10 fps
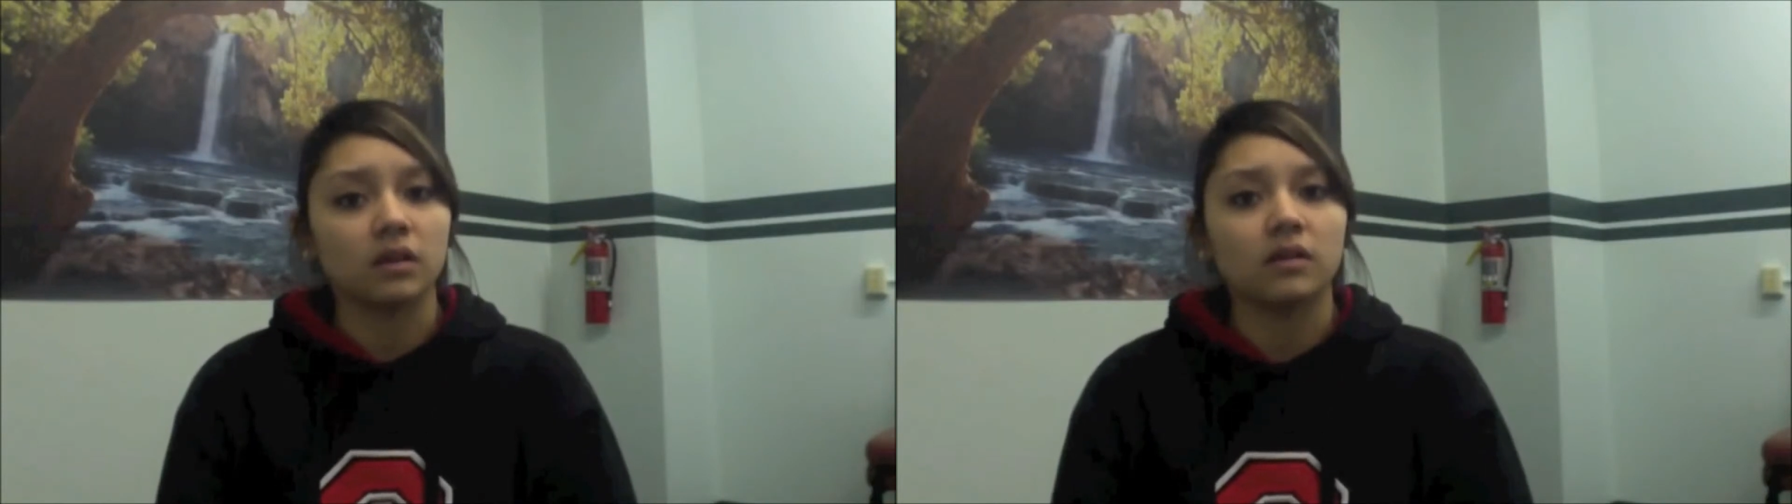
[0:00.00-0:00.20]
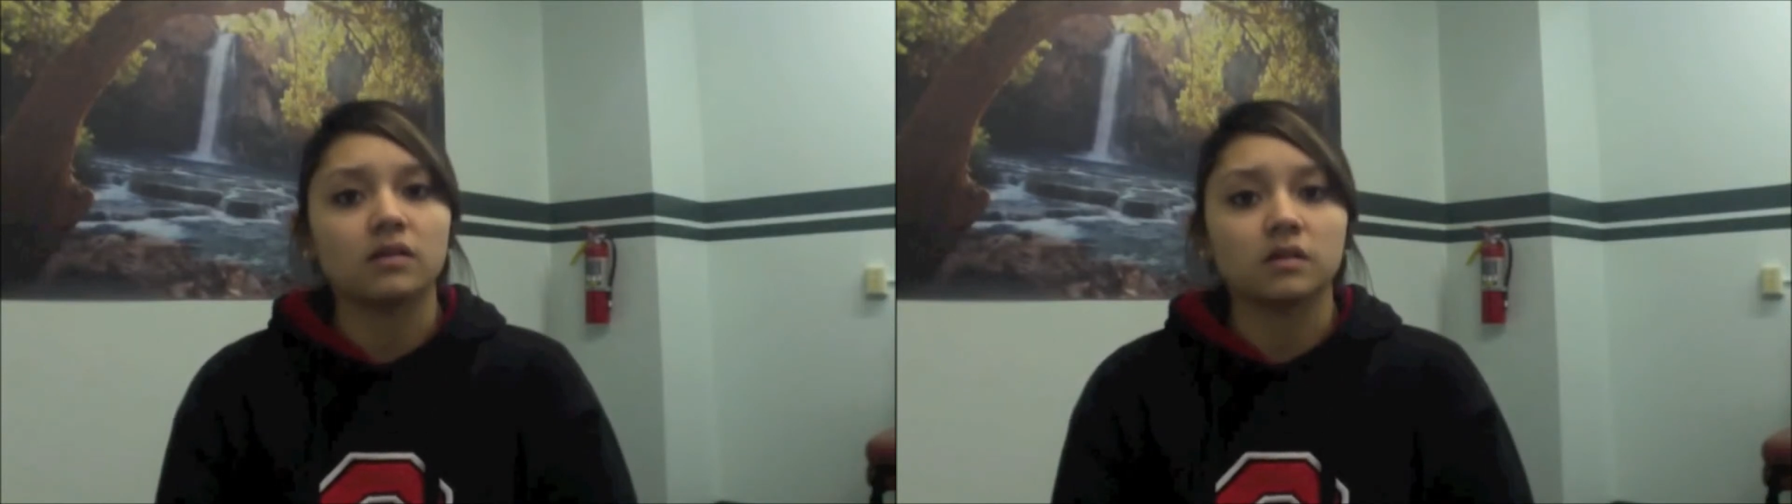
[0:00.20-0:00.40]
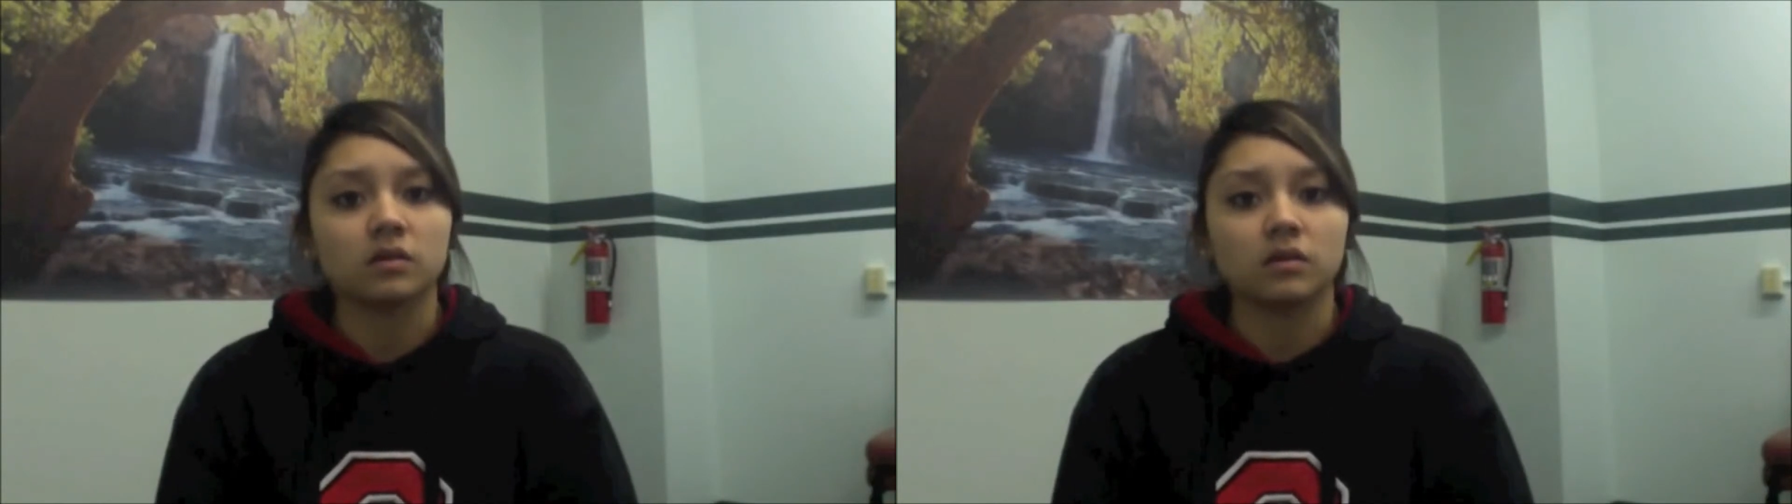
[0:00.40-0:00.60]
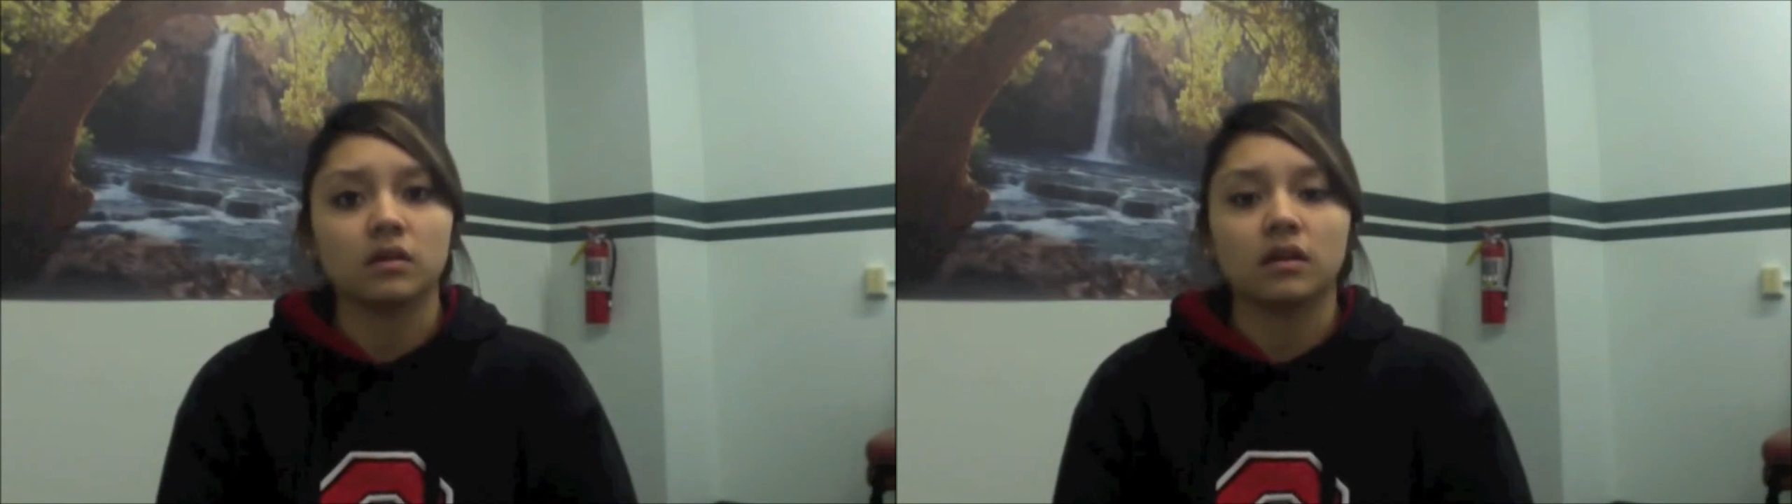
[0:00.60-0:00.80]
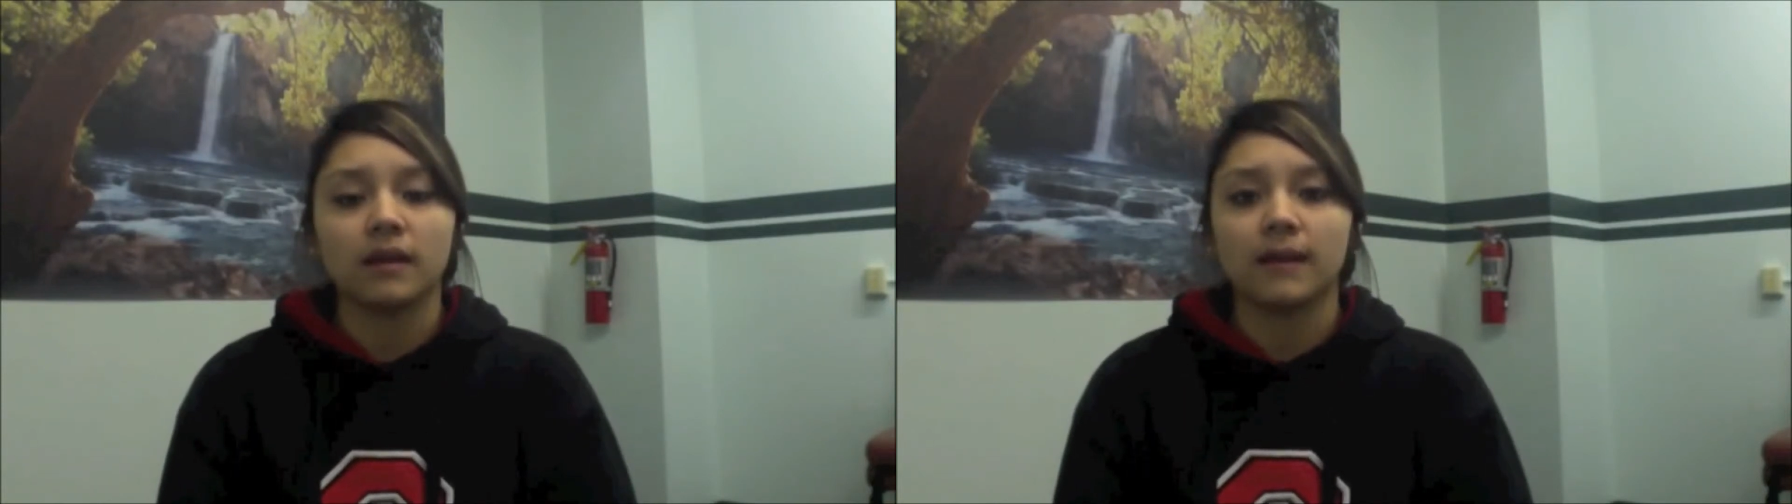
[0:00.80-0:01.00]
good
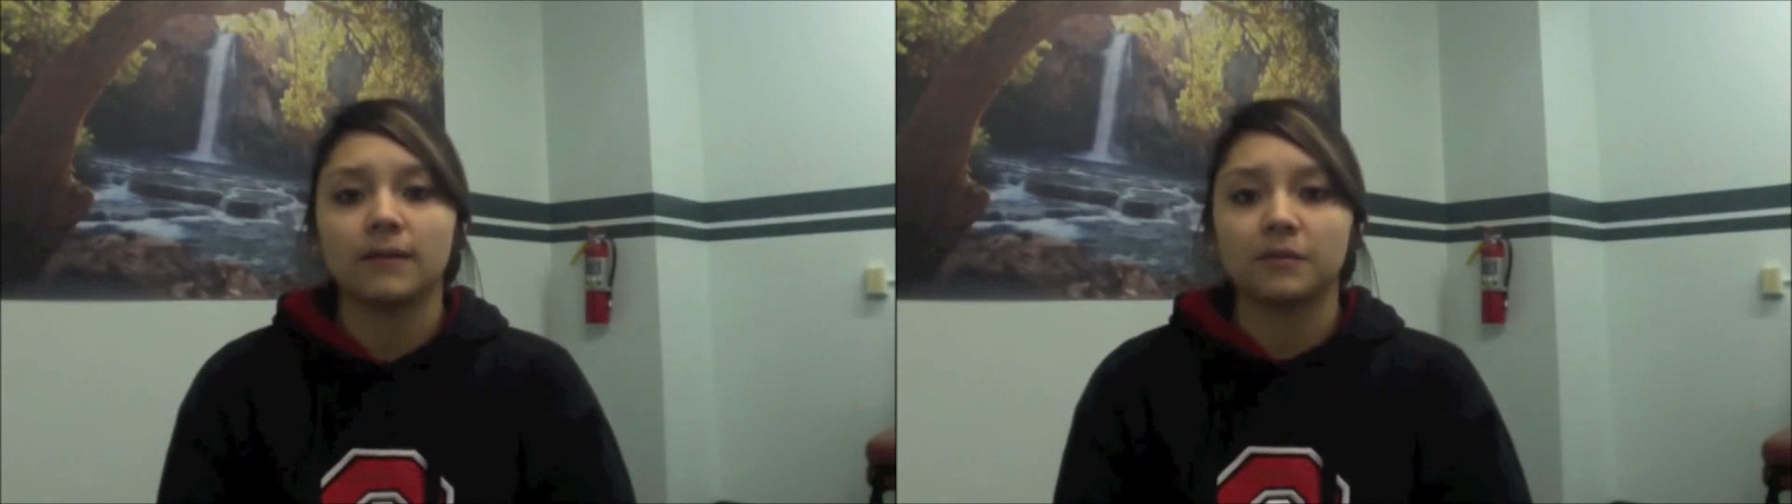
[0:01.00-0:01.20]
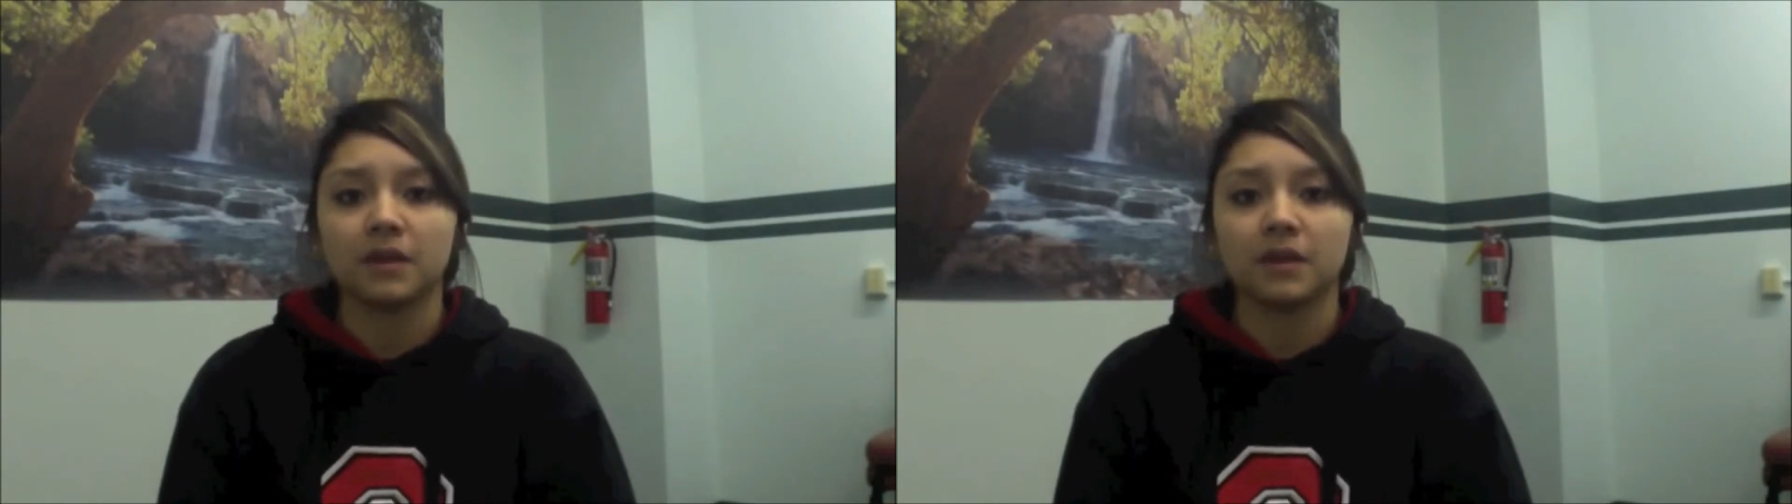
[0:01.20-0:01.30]
school and